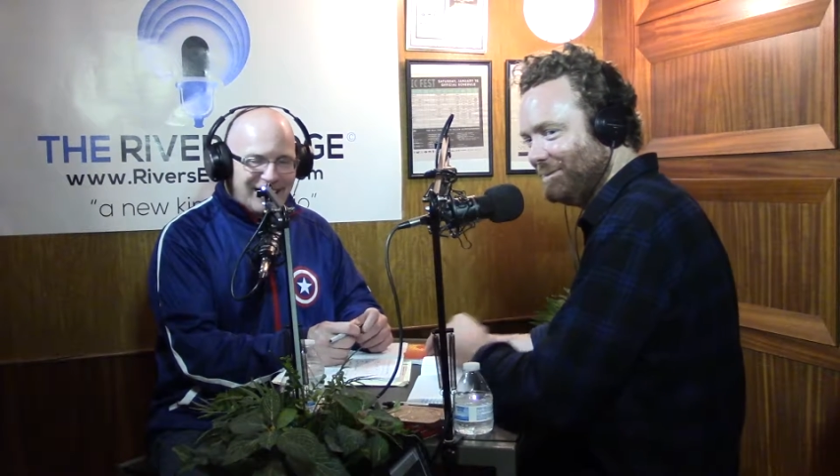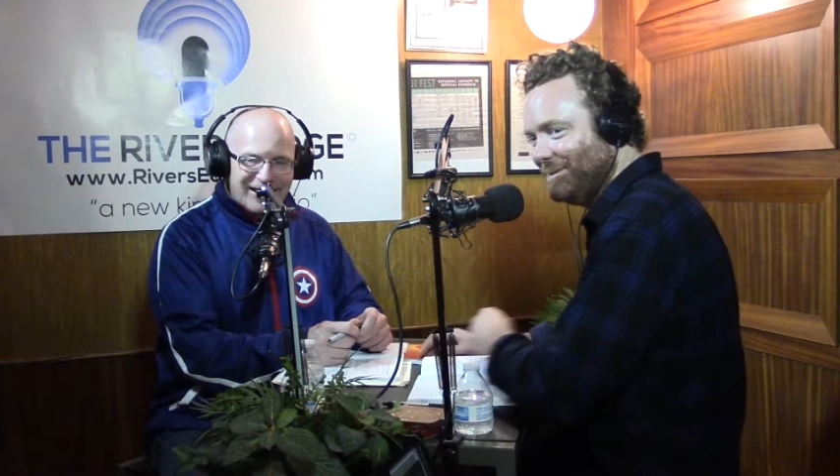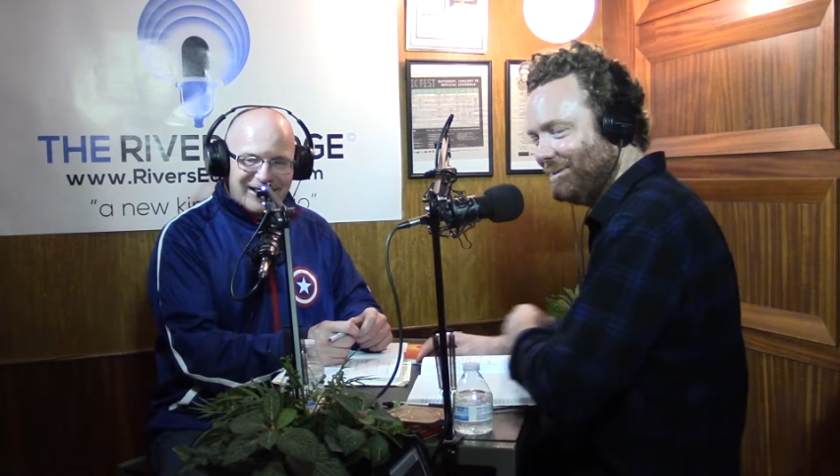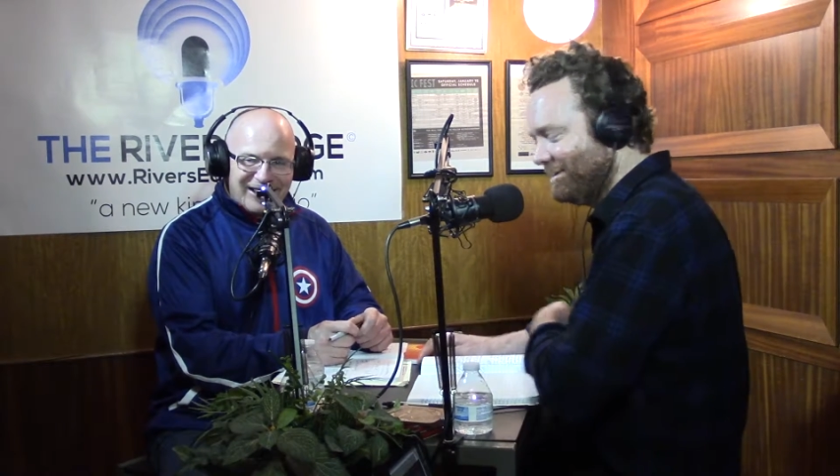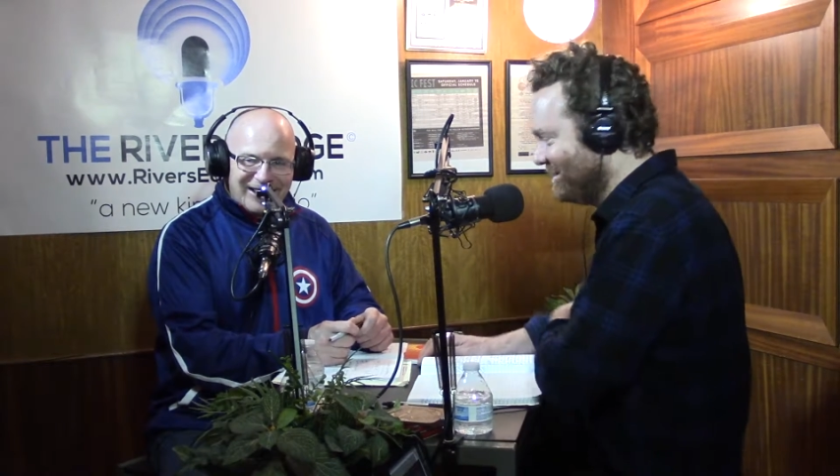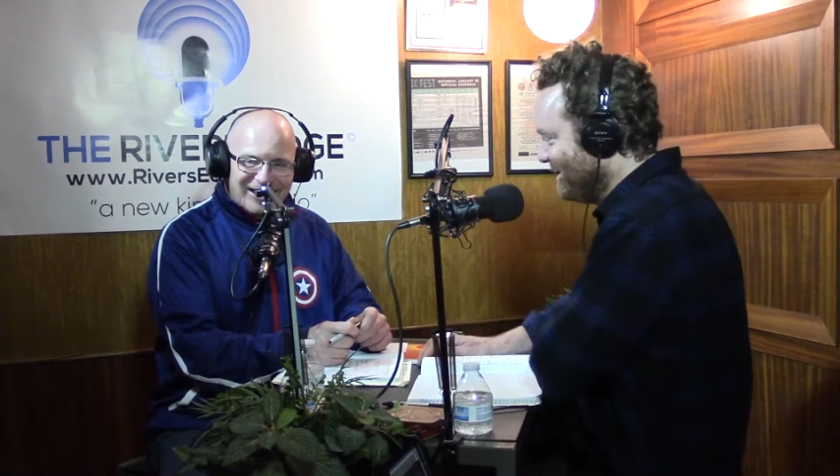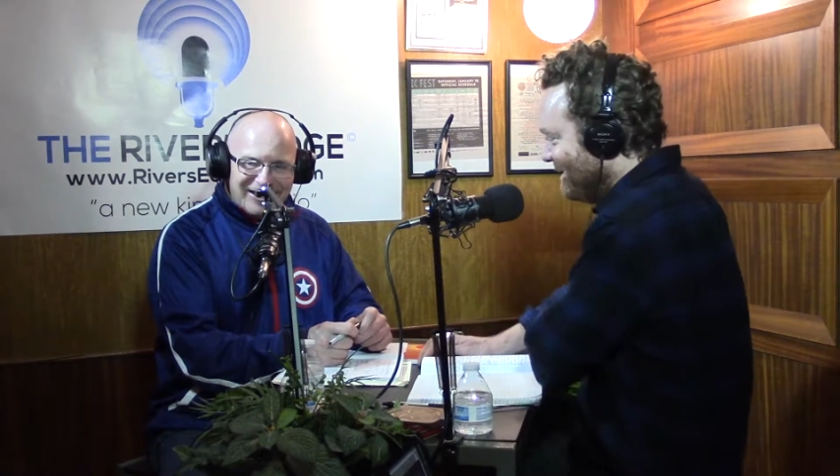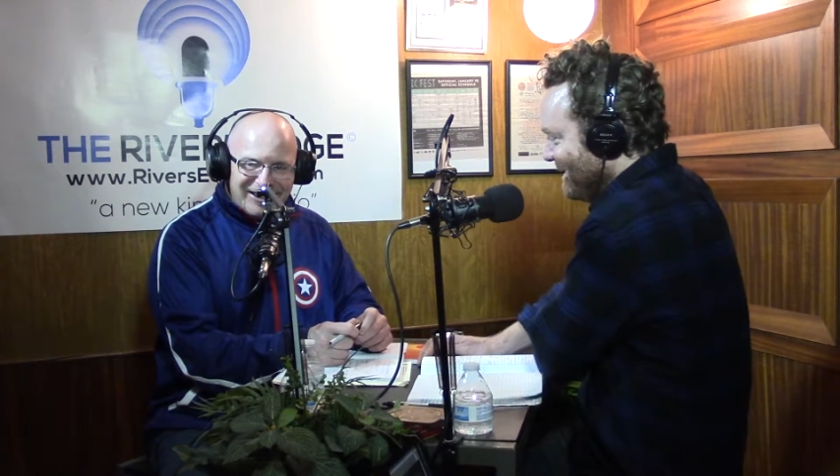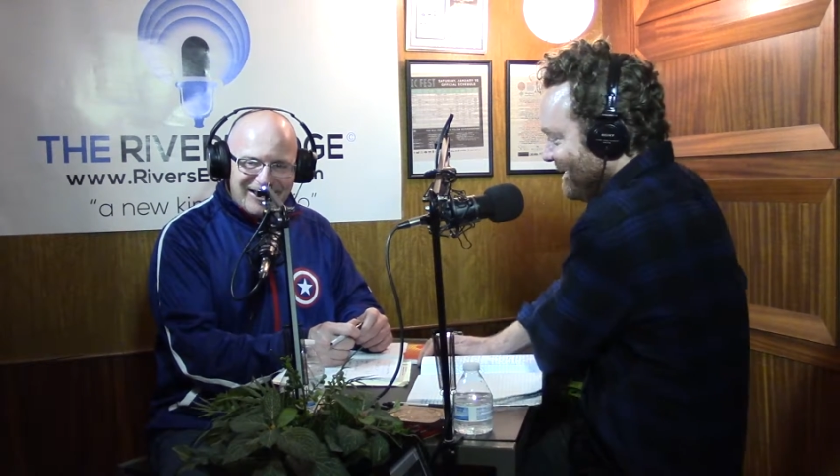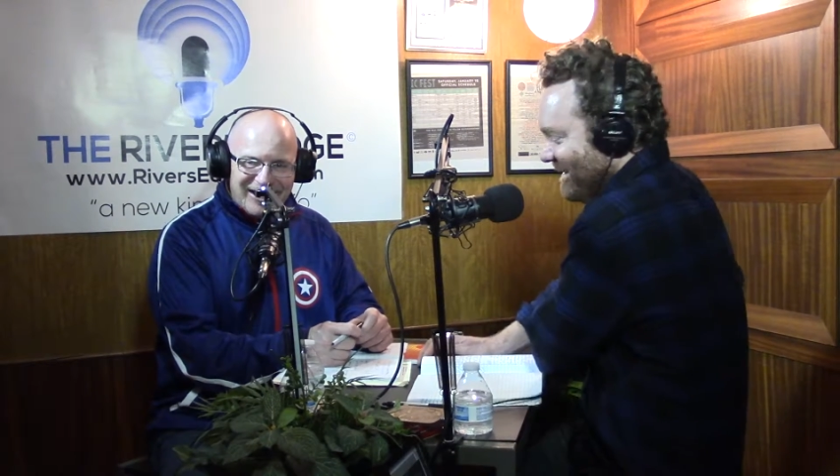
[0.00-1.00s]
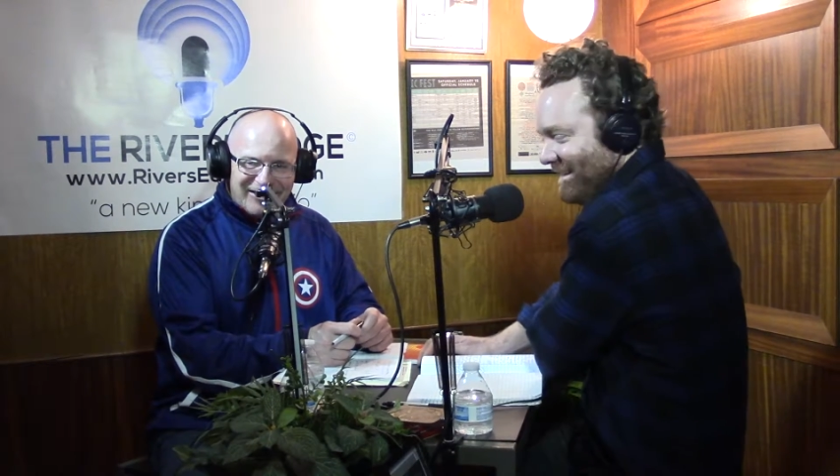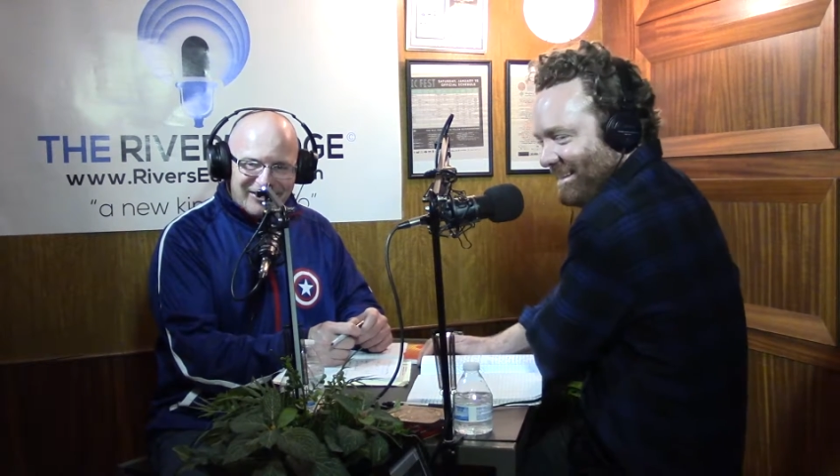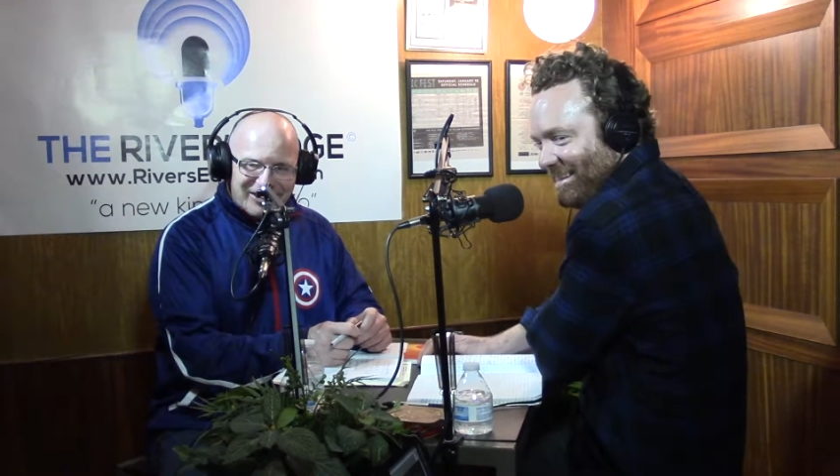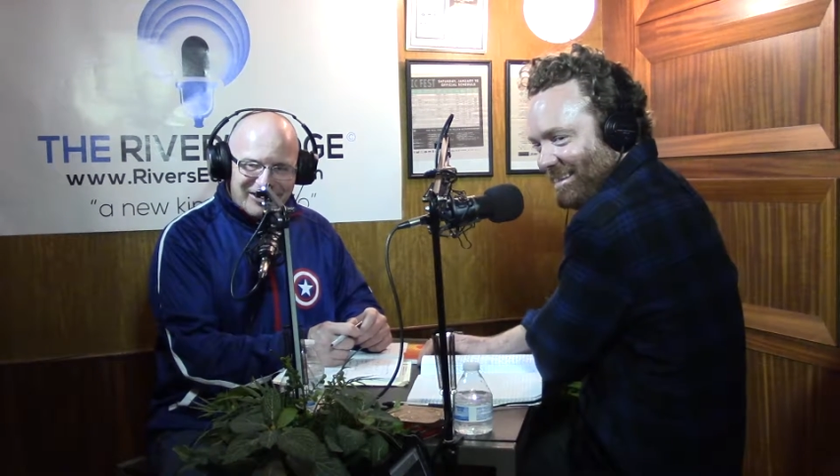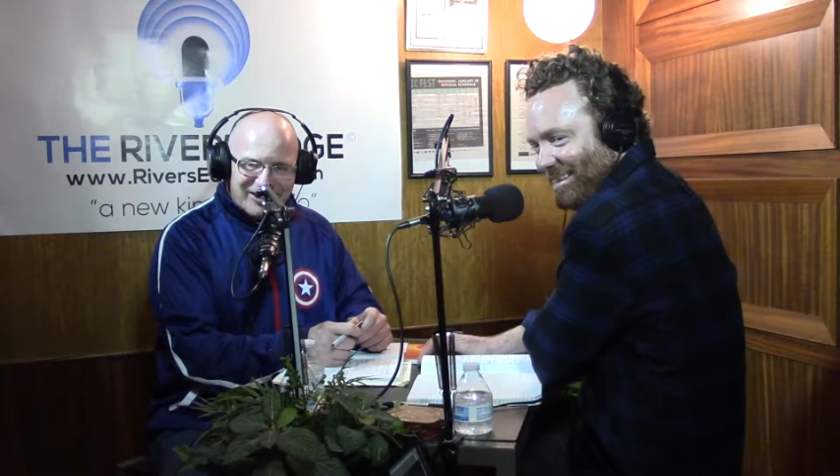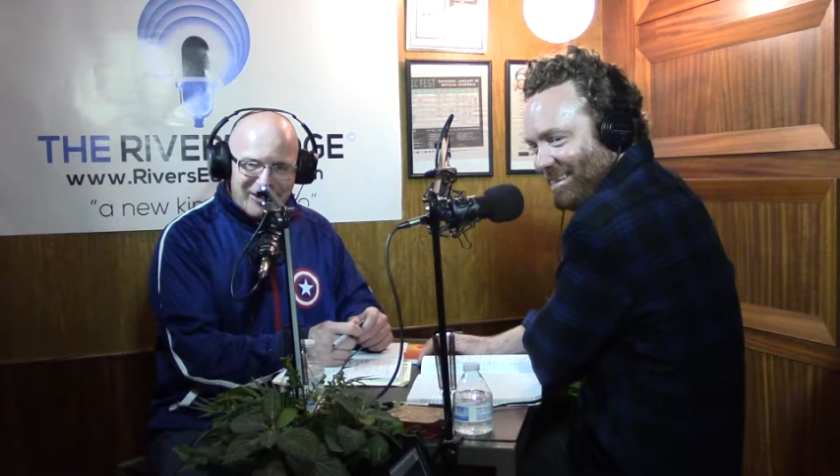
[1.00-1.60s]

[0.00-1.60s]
Yeah, like you have a little